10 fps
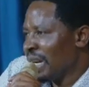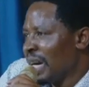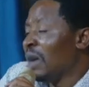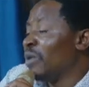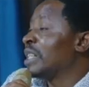
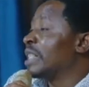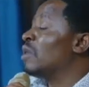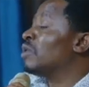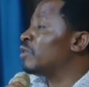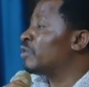our
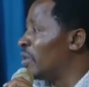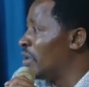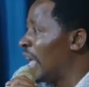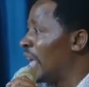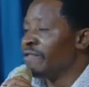downfall
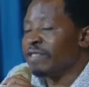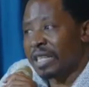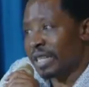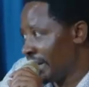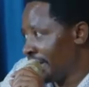every
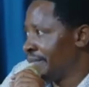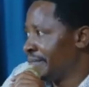year.